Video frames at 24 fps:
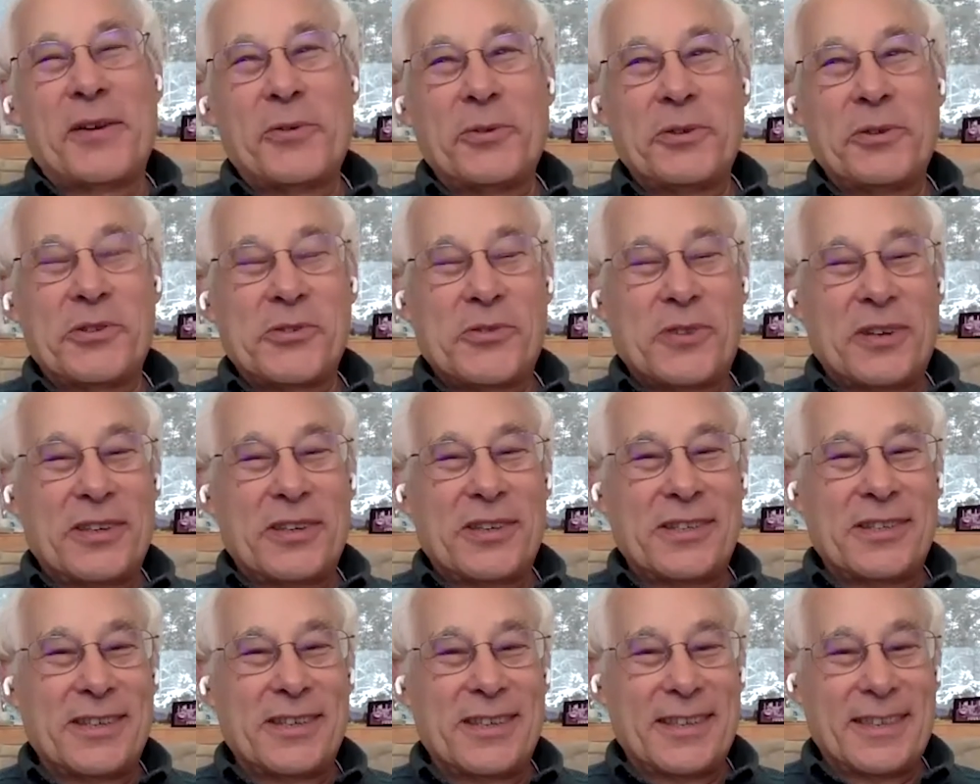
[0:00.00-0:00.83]
my oldest
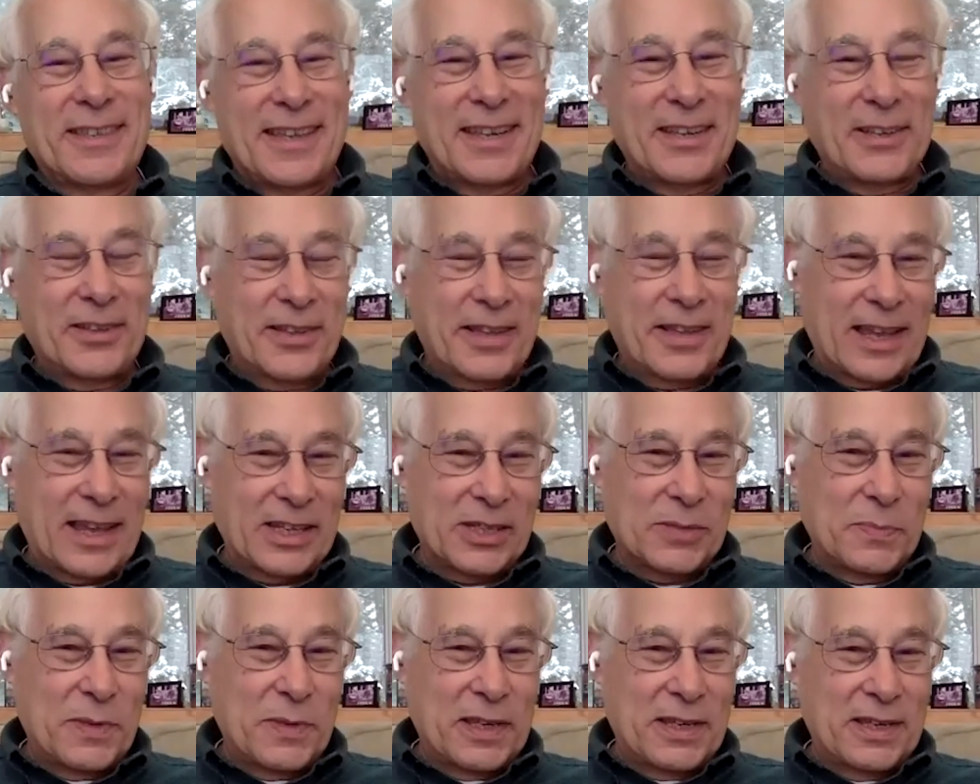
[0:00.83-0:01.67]
grandson, Nathaniel,
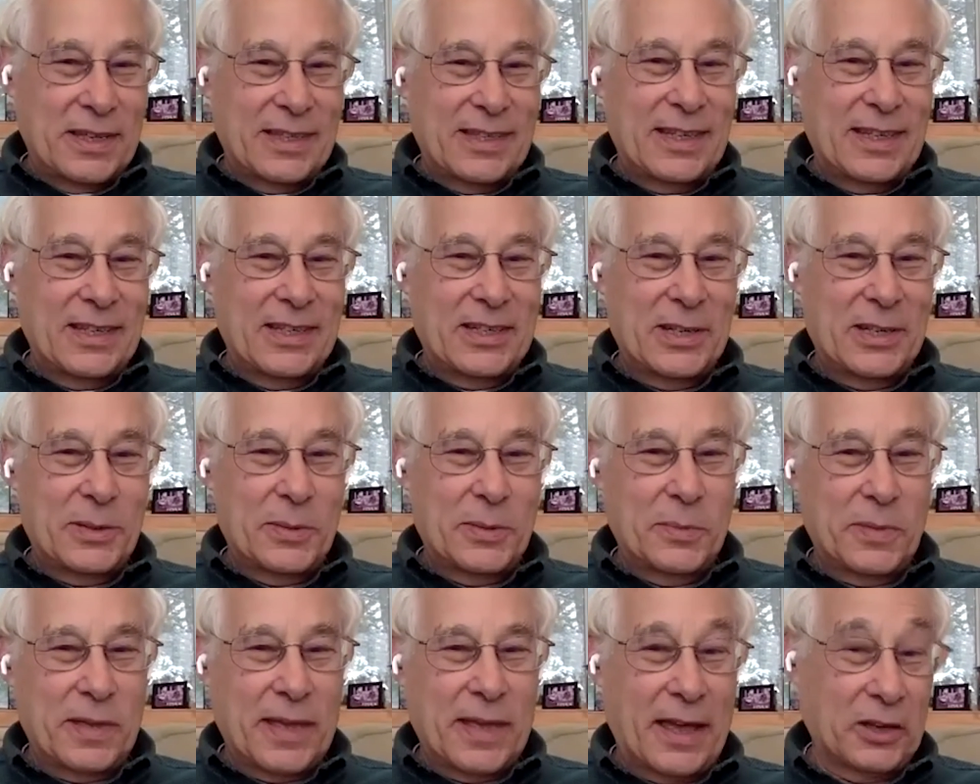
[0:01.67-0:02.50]
asked me to teach
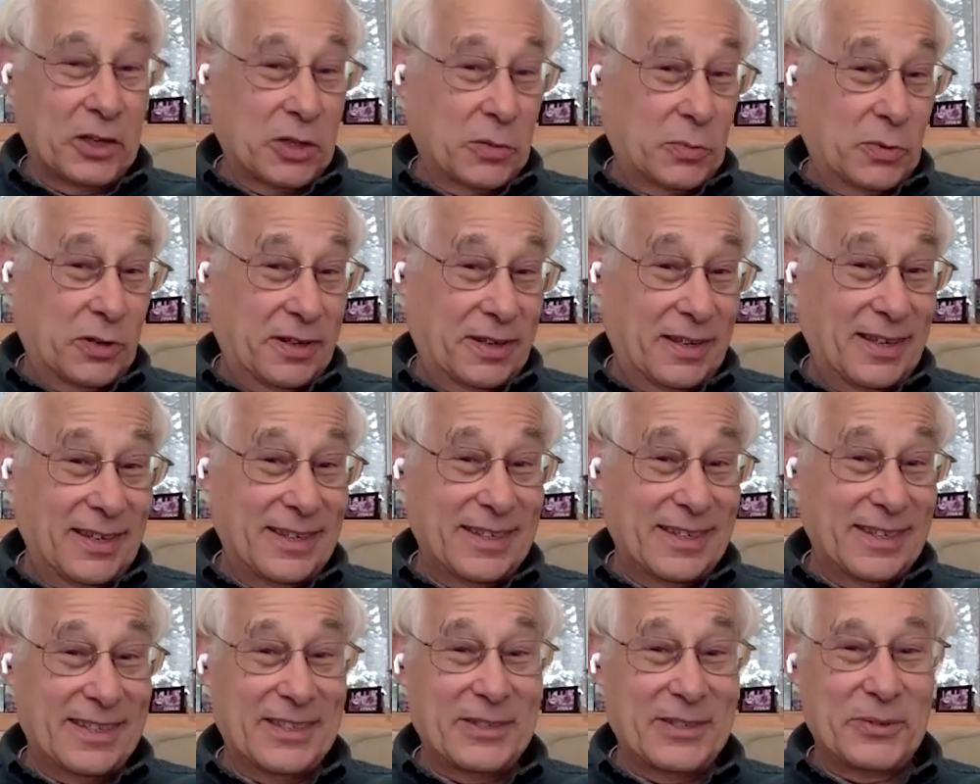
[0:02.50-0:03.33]
him algebra.
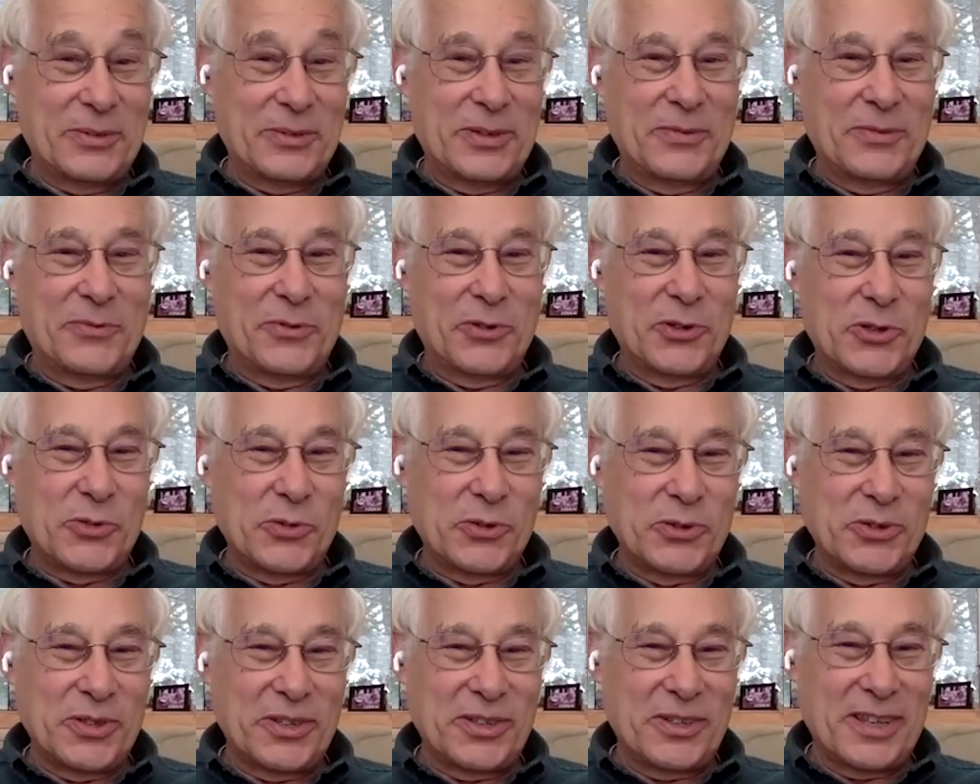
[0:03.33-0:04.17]
He's doing
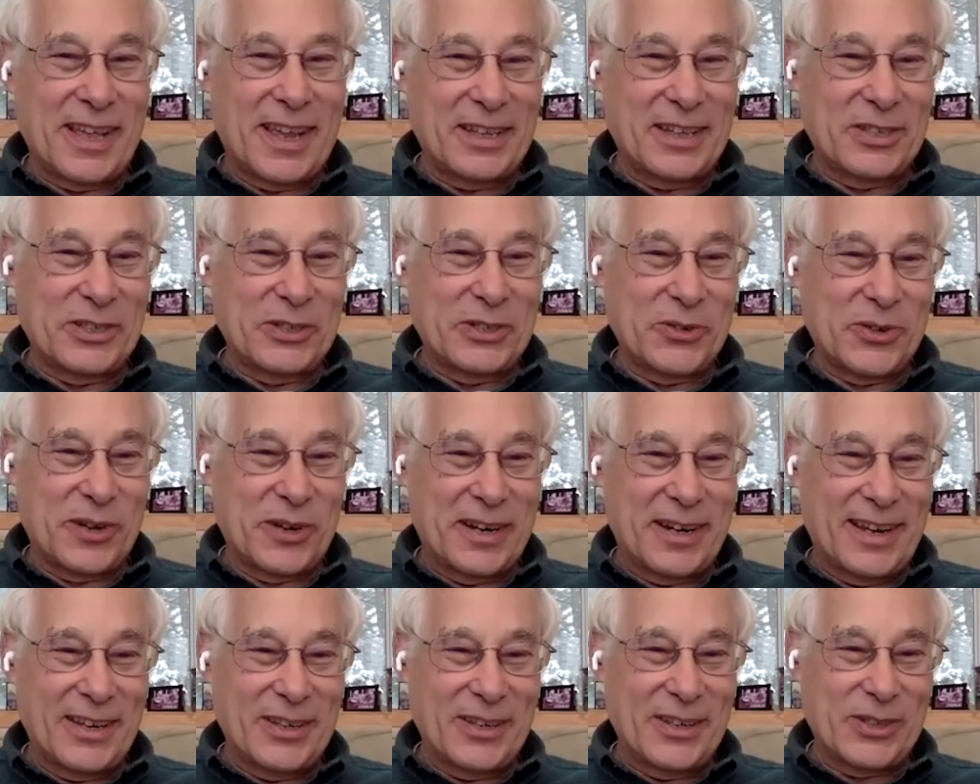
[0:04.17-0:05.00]
virtual classes
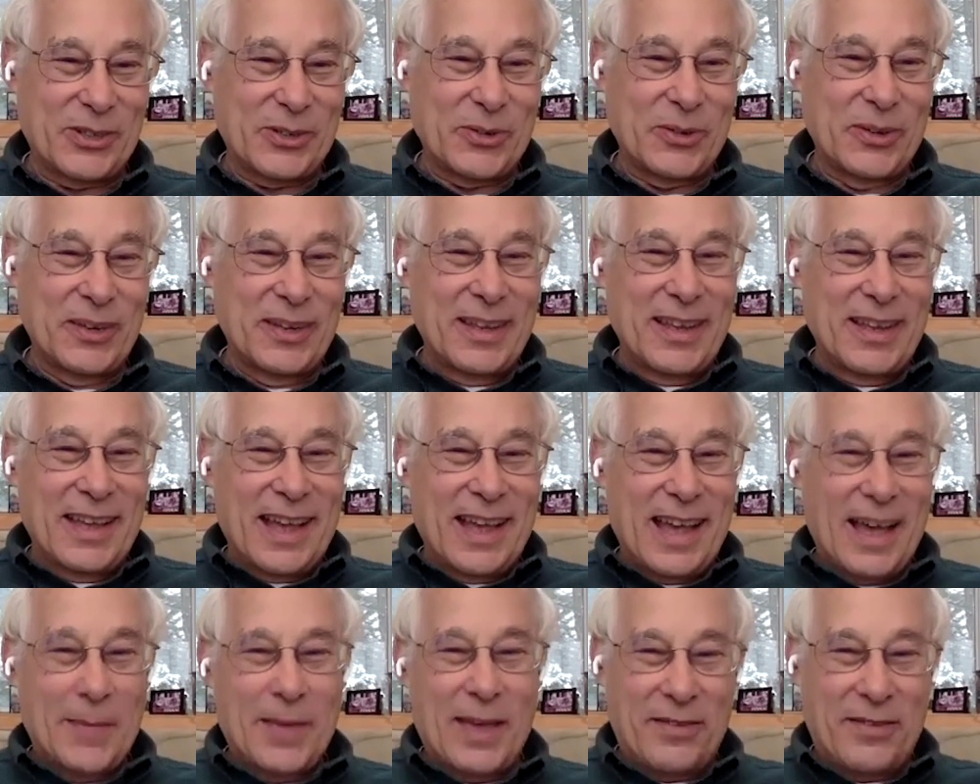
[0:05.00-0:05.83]
right now, so
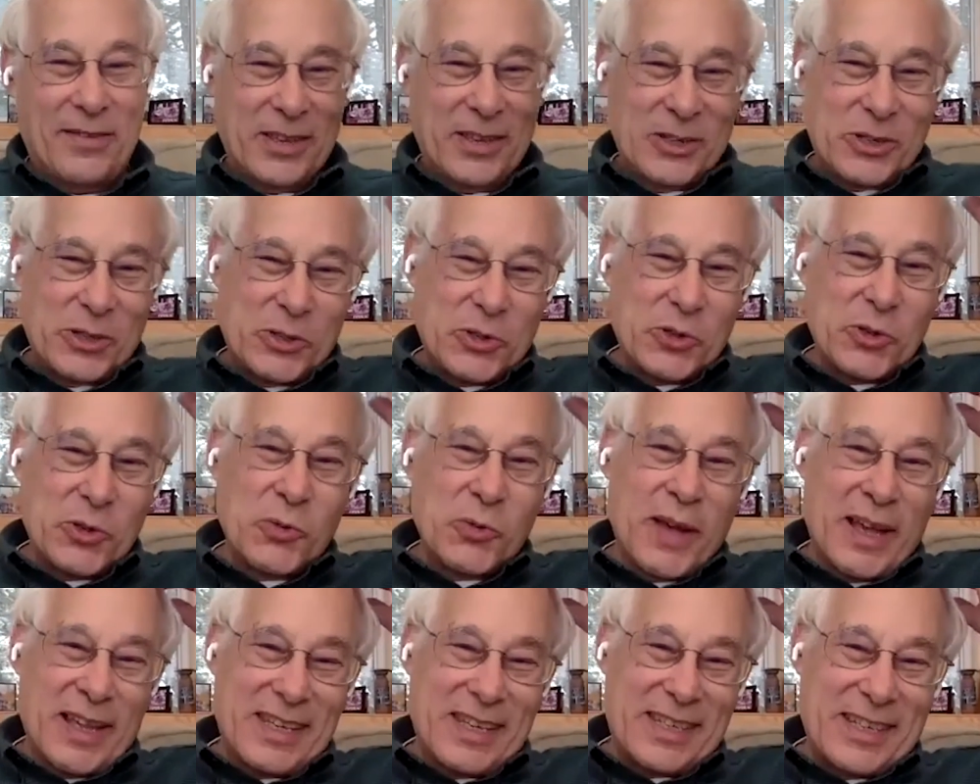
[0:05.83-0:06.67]
I'm having to school
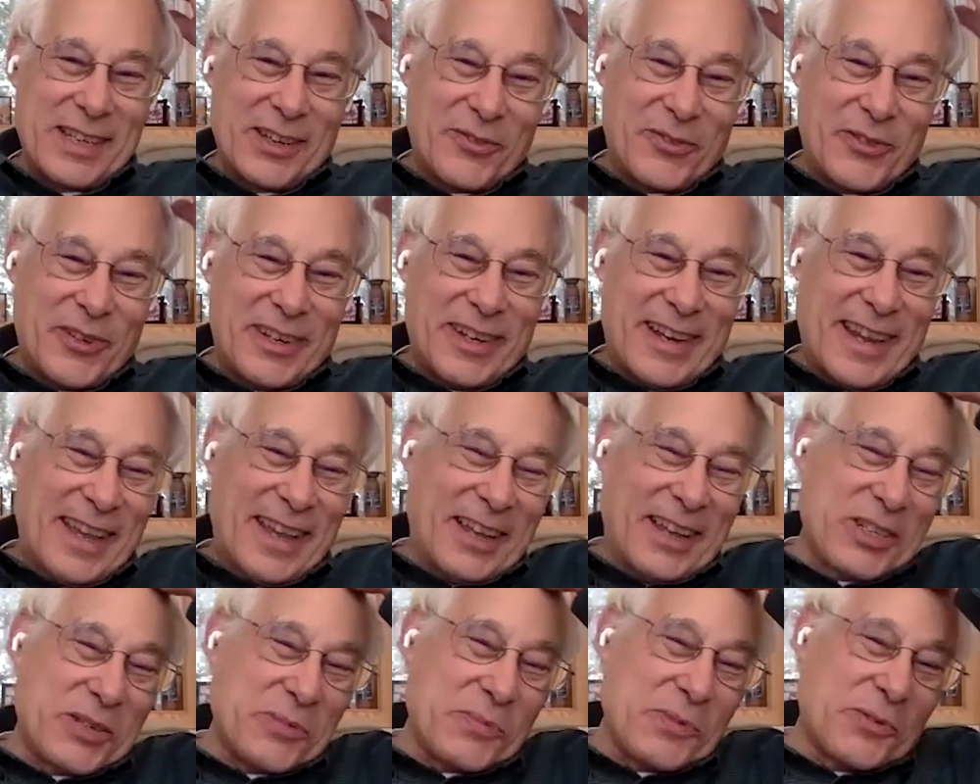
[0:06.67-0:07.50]
myself in
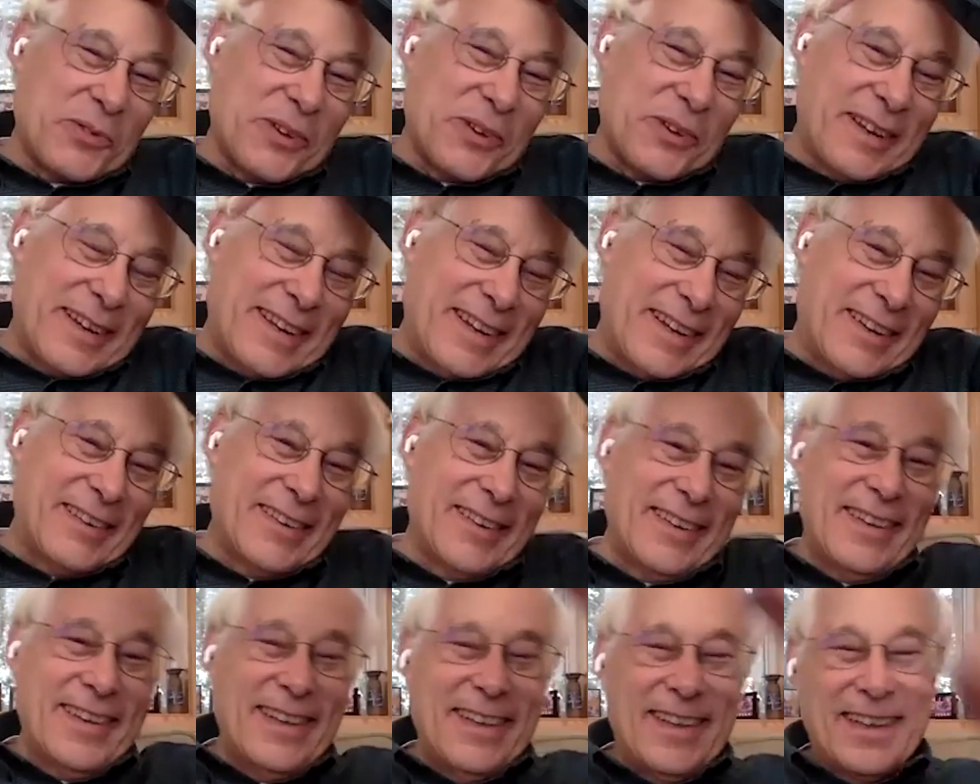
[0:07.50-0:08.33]
algebra right now.